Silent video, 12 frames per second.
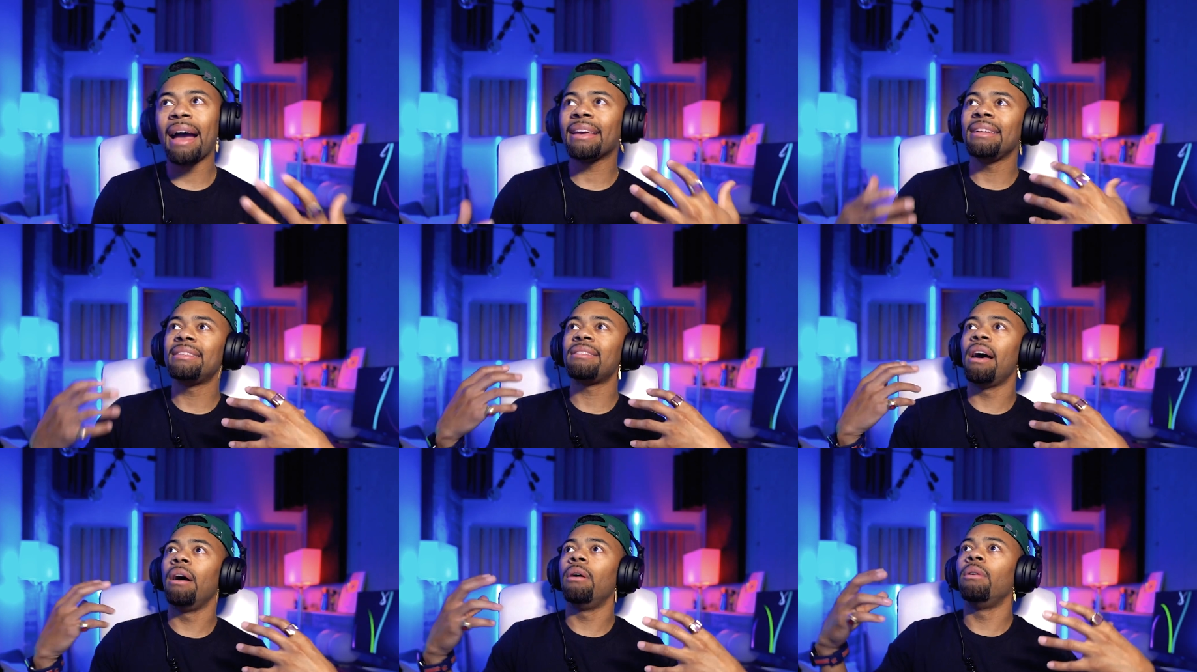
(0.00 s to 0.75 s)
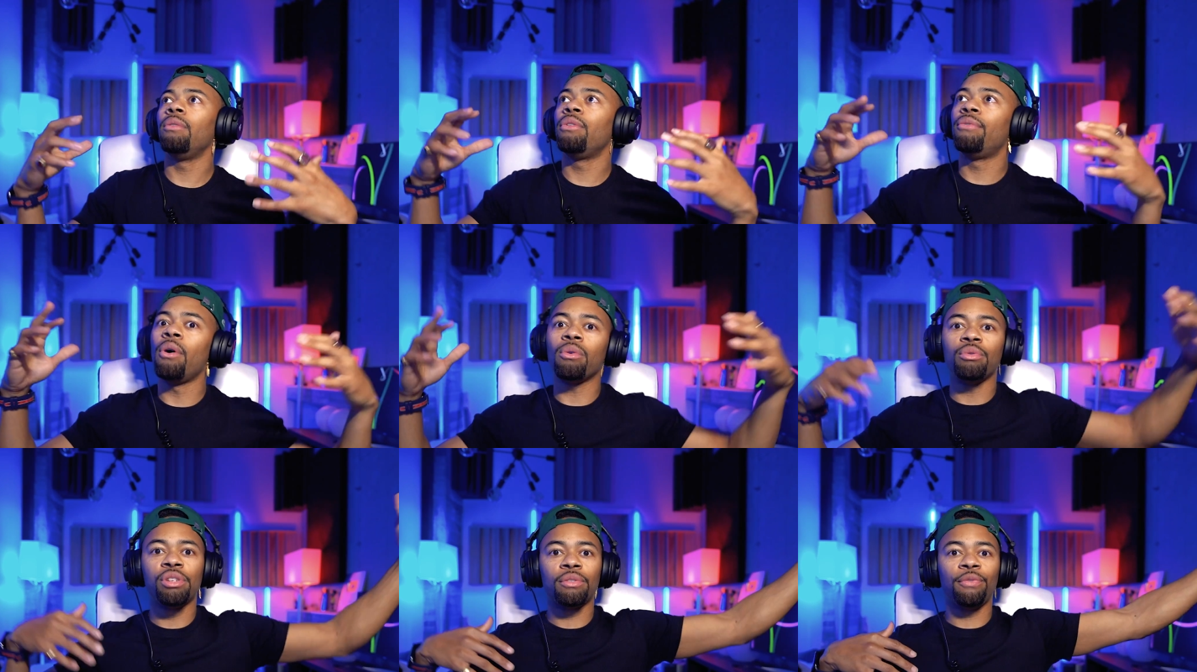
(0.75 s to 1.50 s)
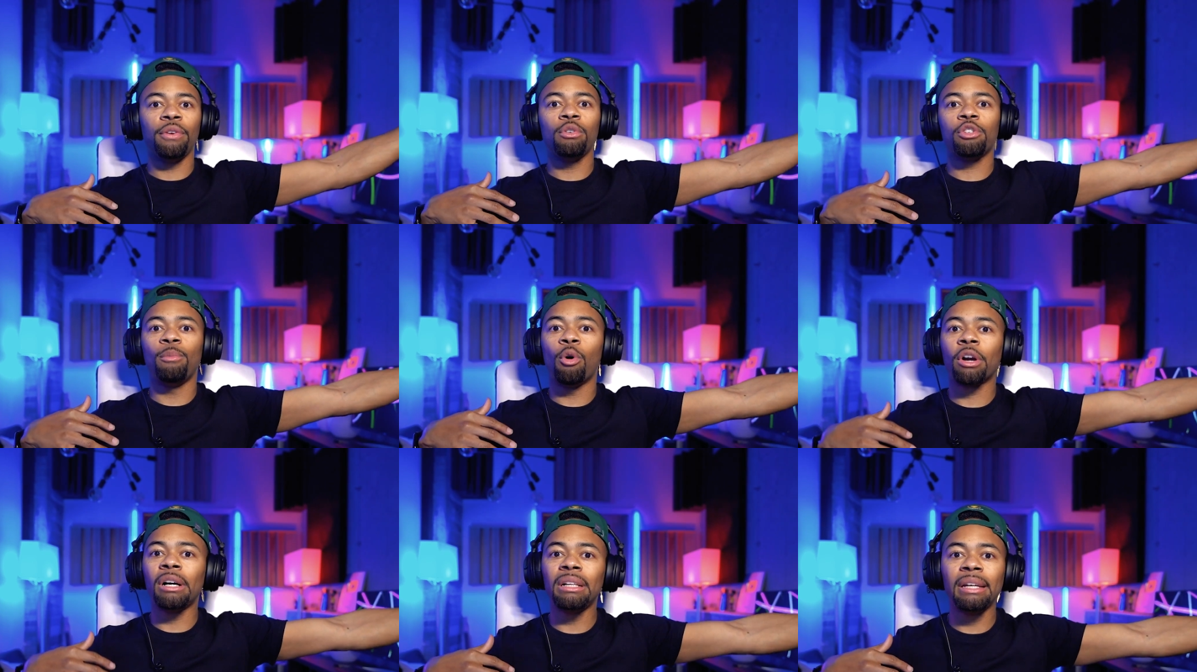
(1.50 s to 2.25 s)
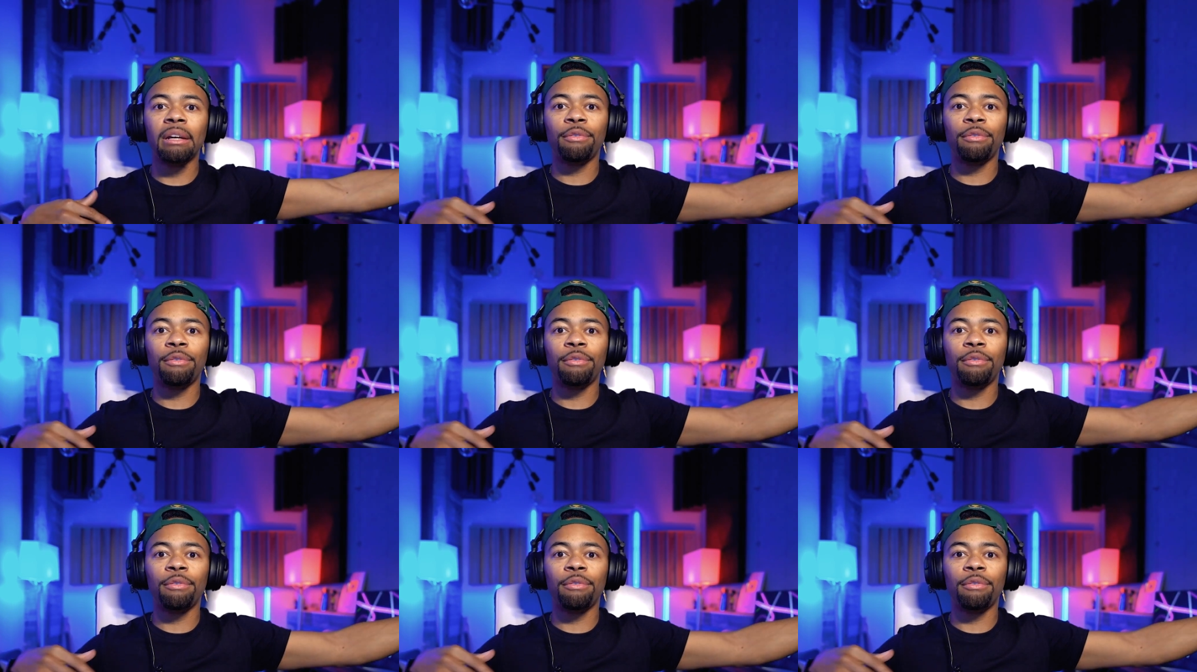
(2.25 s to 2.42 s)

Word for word: can tell the vocal just feels more clear.